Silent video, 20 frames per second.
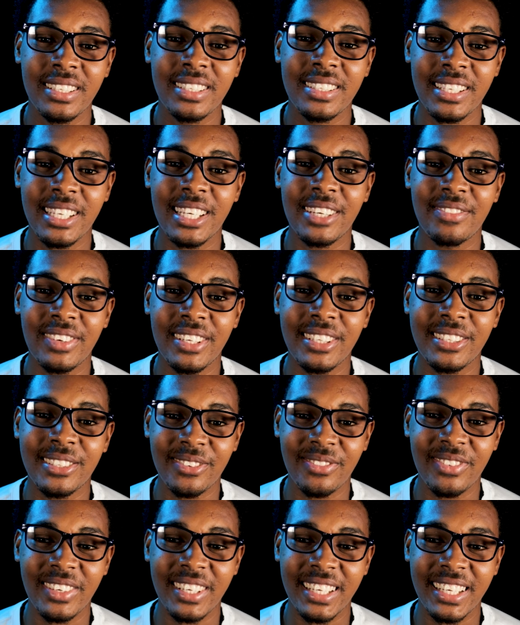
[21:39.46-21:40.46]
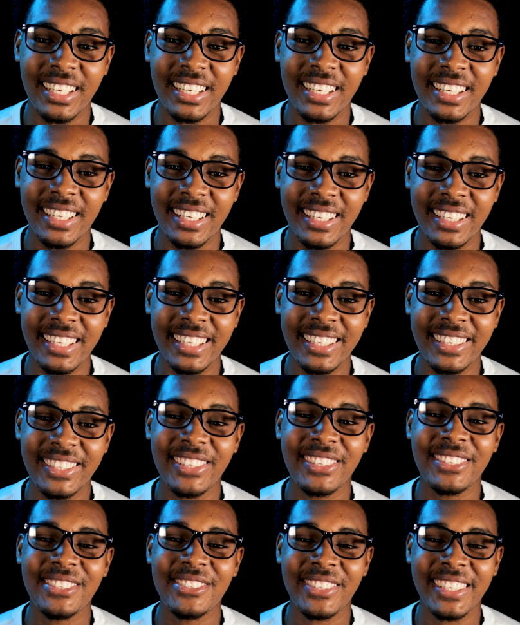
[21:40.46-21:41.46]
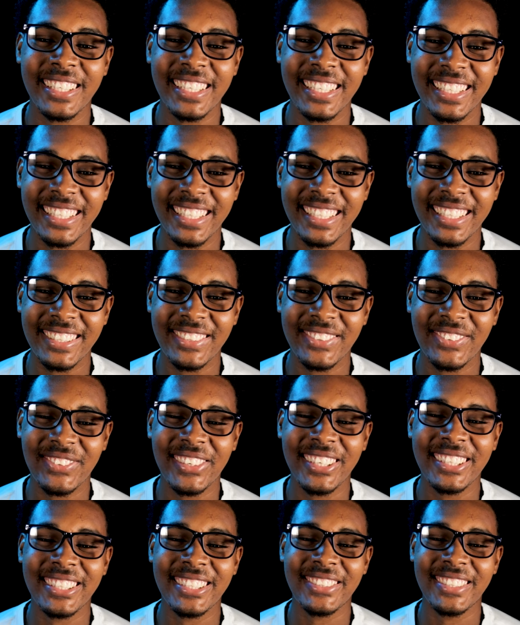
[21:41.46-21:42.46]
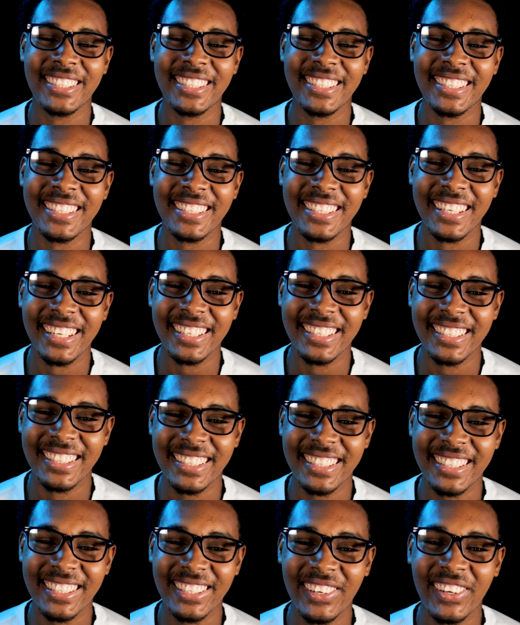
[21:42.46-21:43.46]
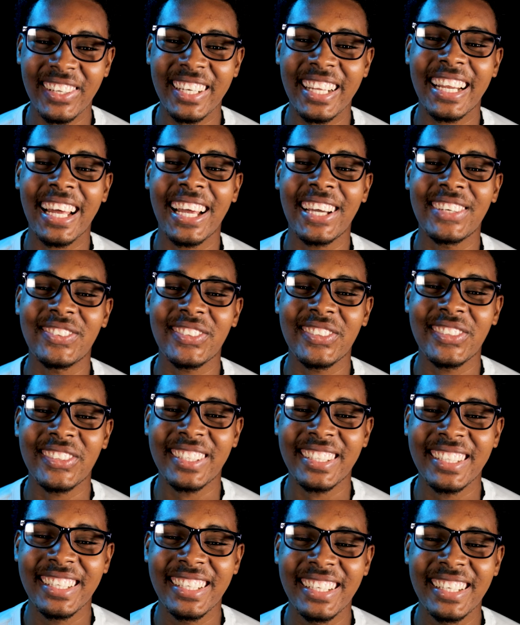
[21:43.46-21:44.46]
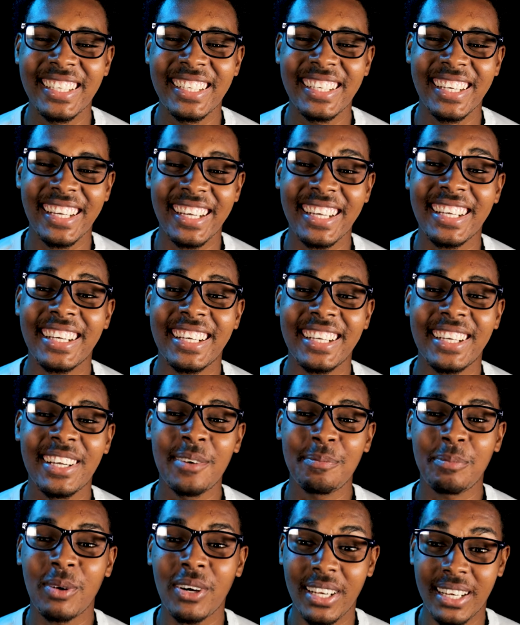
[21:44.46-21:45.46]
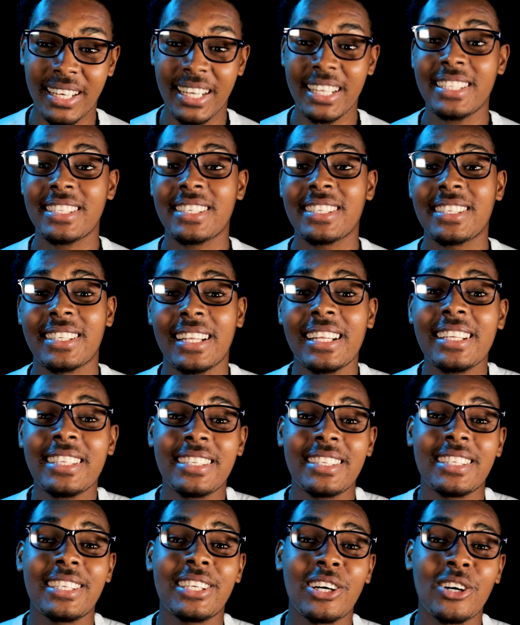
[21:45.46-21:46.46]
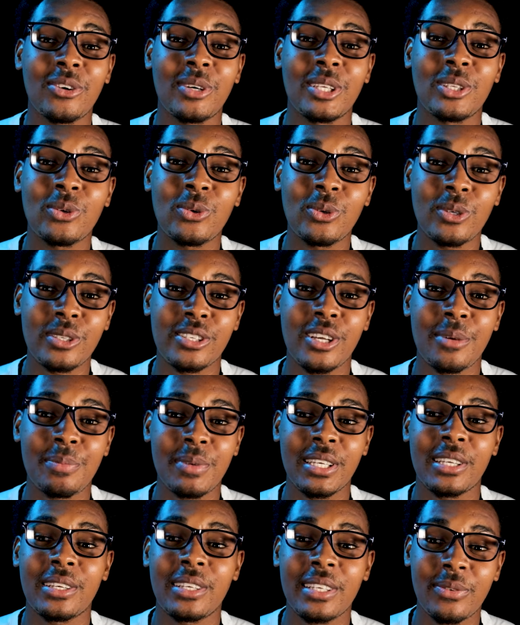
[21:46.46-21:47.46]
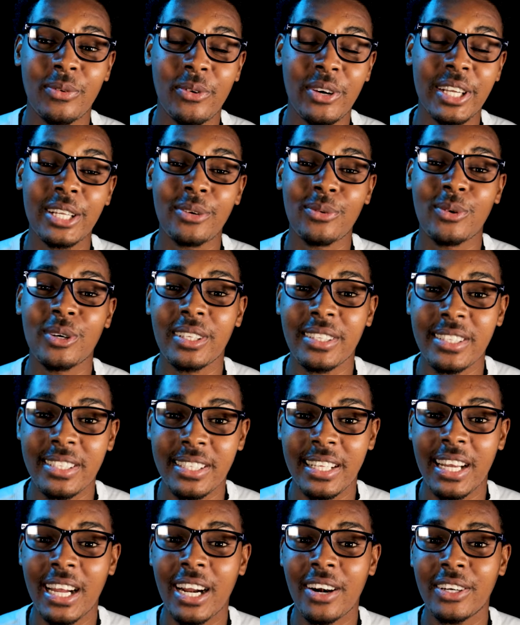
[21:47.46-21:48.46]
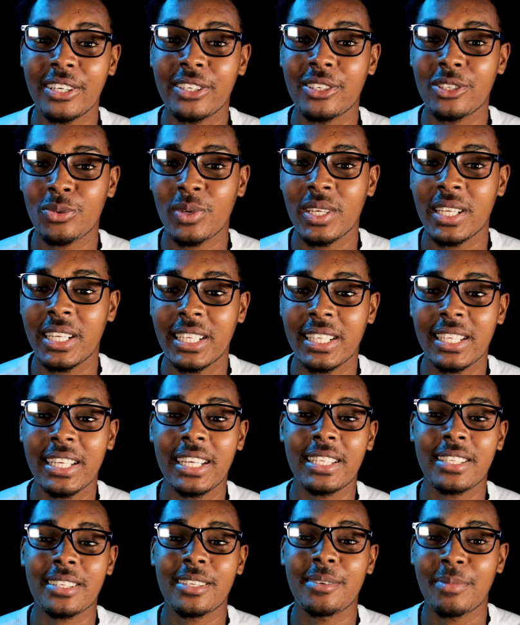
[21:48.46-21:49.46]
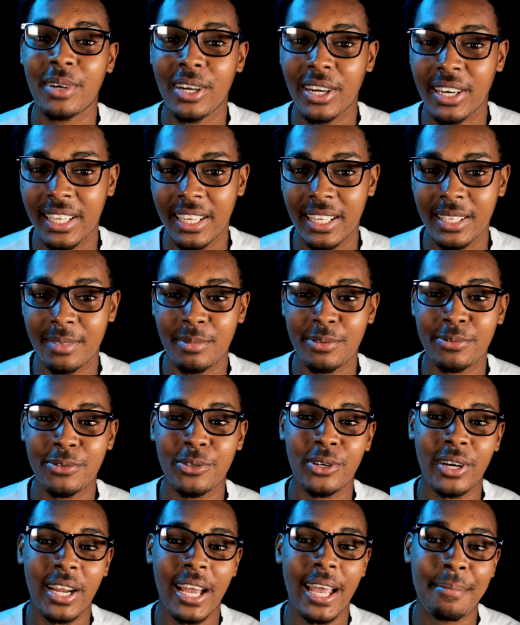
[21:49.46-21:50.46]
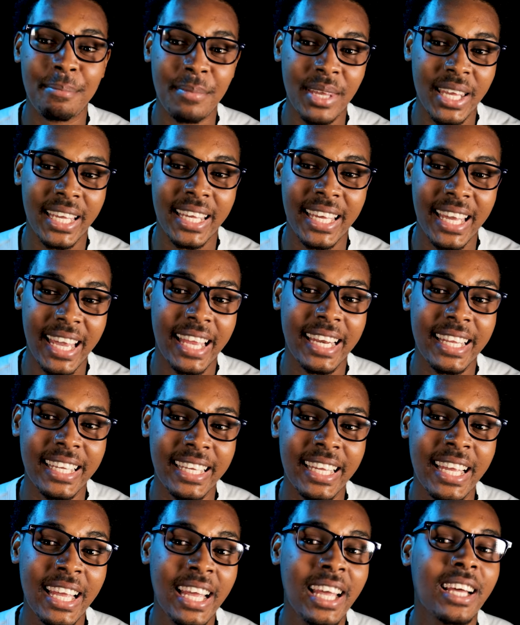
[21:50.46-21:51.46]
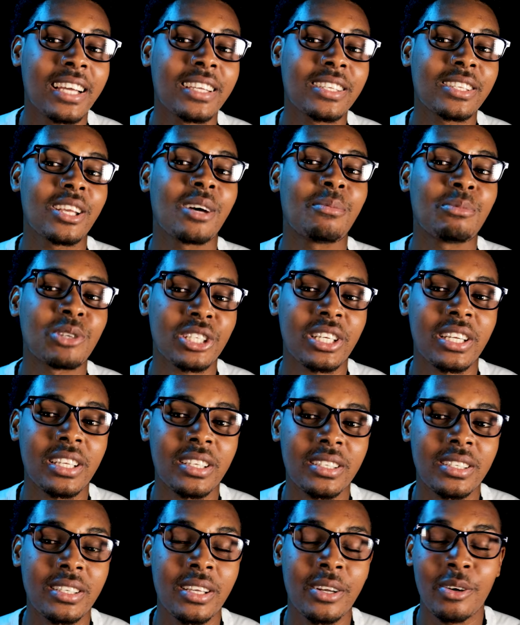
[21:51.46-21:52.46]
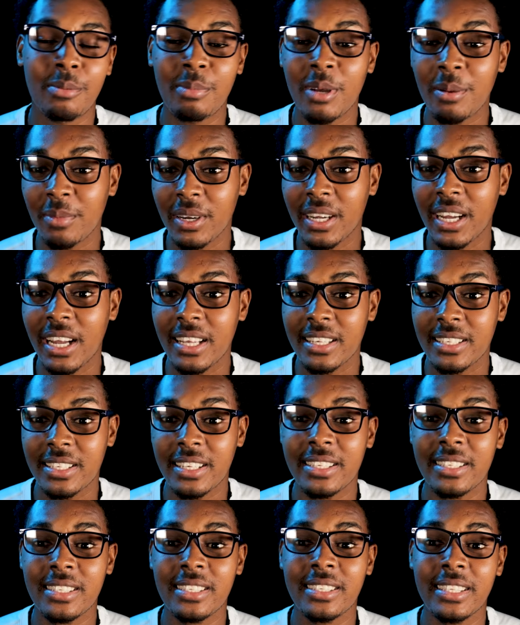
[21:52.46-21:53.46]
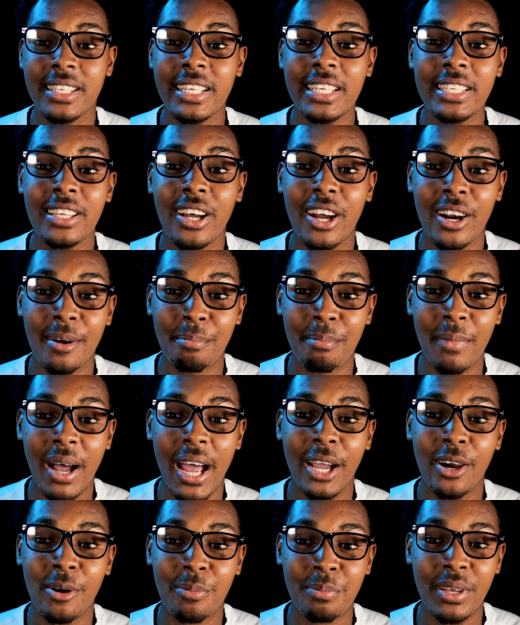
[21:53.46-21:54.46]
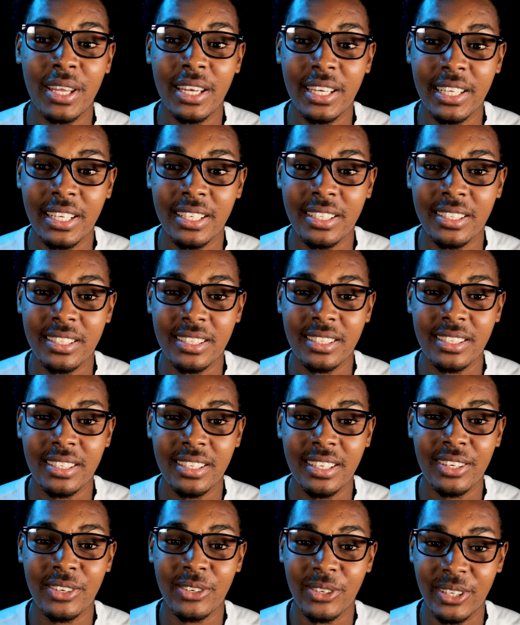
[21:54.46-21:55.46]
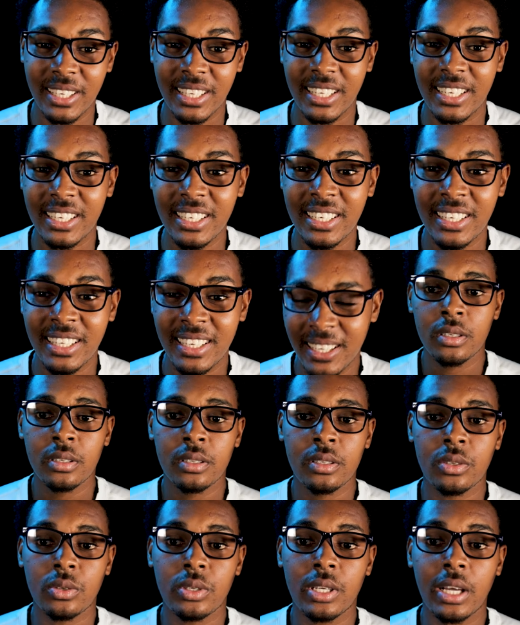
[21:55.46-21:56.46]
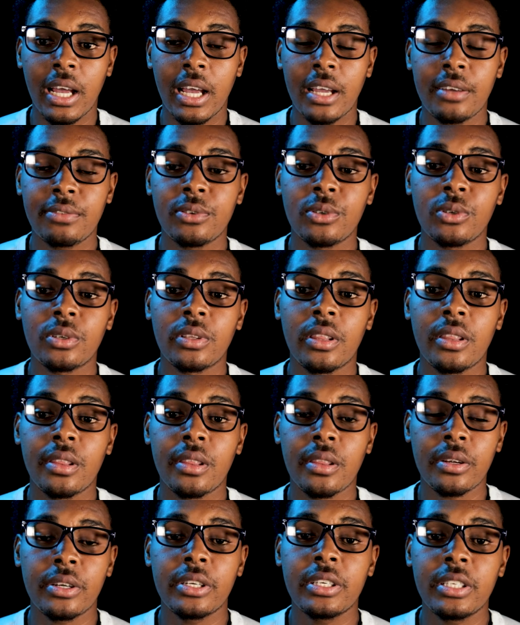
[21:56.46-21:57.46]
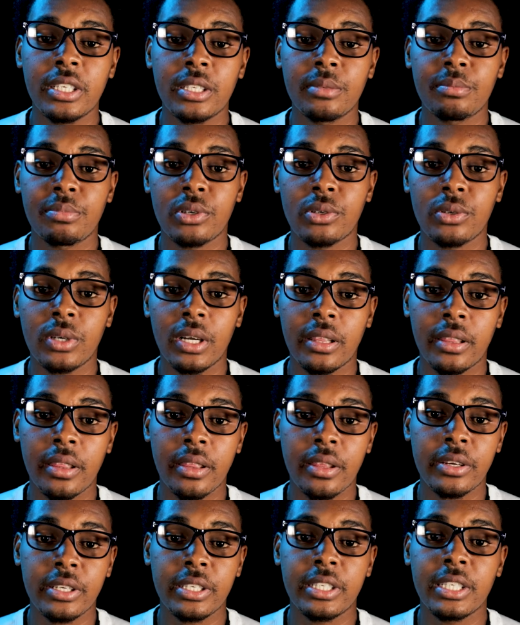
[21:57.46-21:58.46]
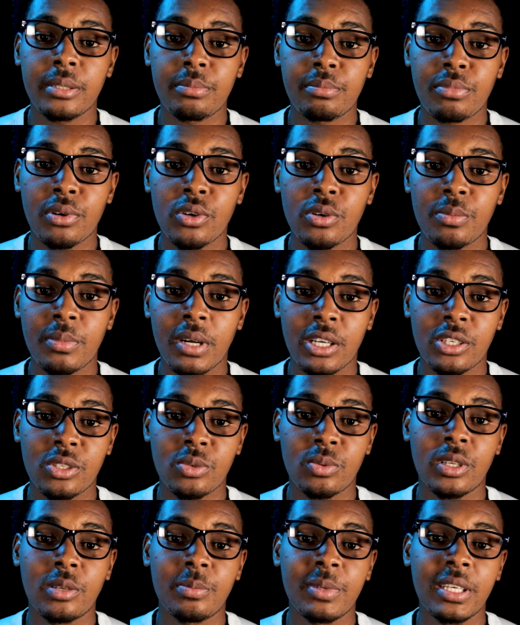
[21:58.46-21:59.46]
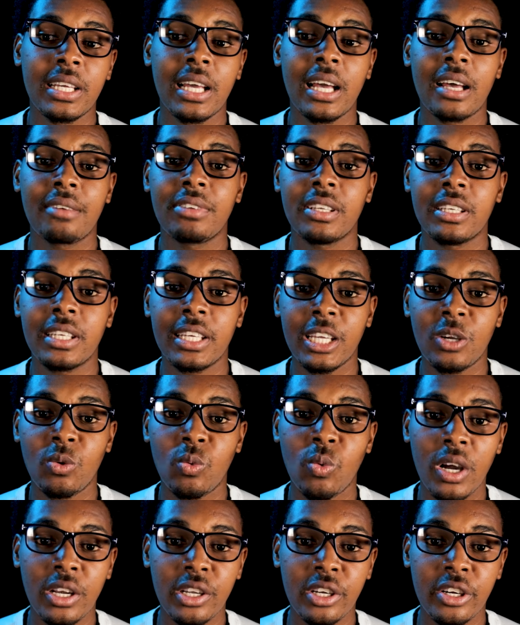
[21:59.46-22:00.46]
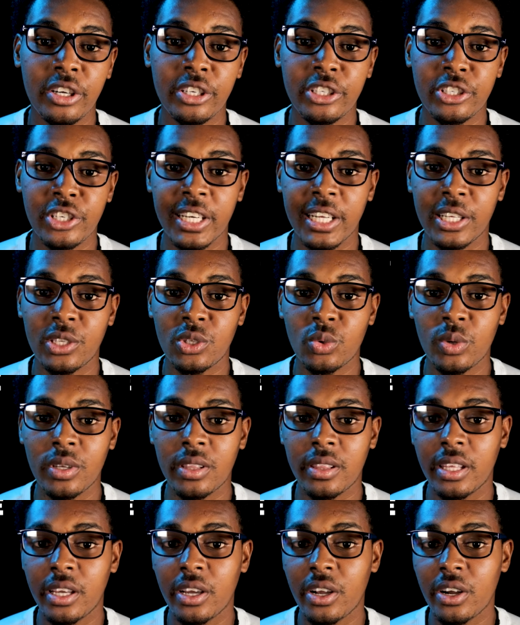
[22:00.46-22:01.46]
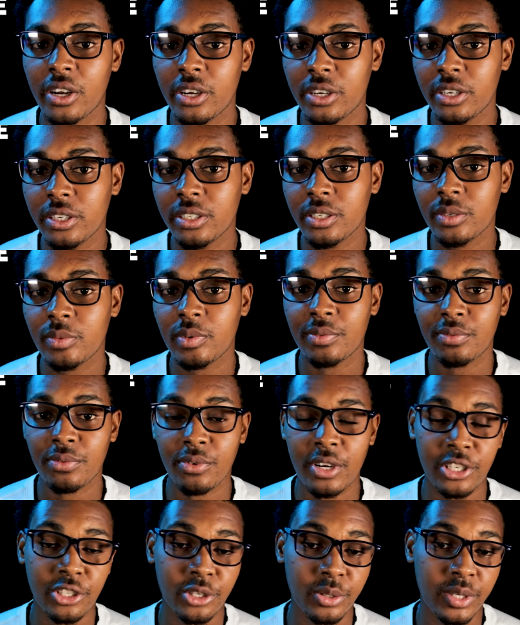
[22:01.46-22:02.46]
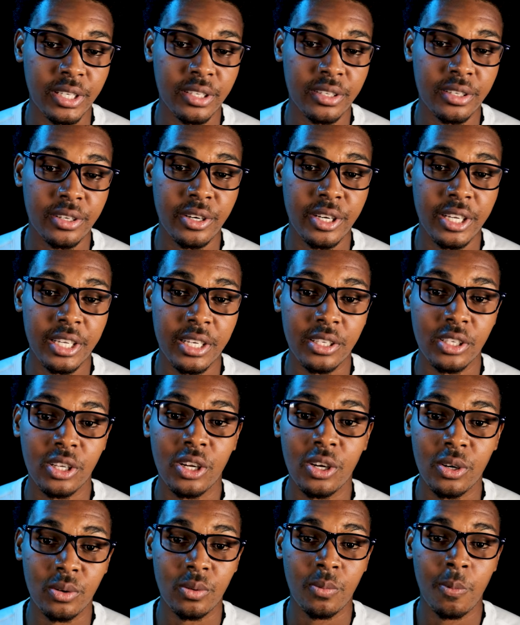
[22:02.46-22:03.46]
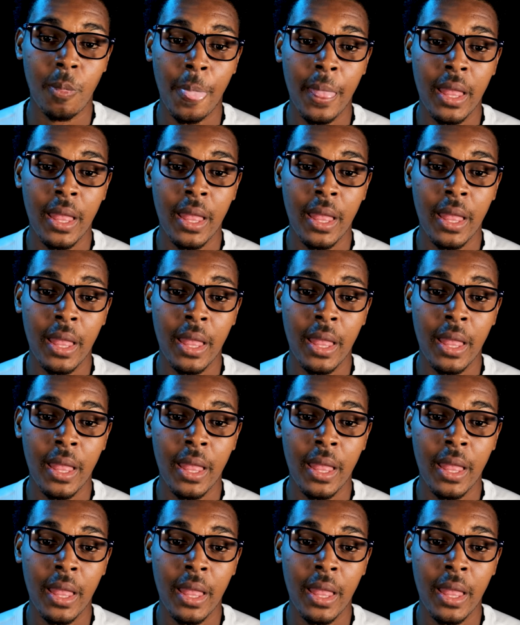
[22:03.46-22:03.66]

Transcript: statement to make. Industry leading water resistance on an iPhone but let's let's see how it holds up in real world scenarios when it hits the market before I make any assumptions. Remember guys, this these are my opinions, okay? So the iPhone 13 Pro and 13 Pro Max will be having a 120 Hz refresh rate screen. Now,